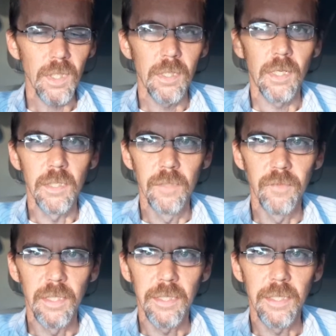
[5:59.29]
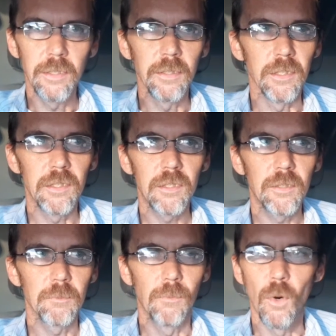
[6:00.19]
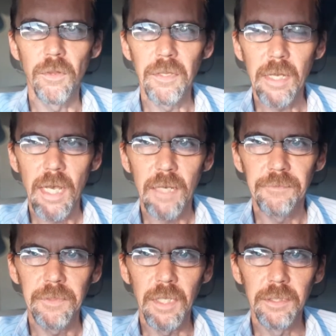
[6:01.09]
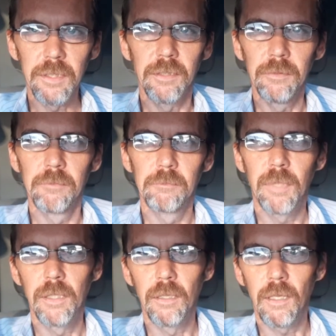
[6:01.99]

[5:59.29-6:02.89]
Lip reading: I'll give you a hint. It's more than a half a dozen, but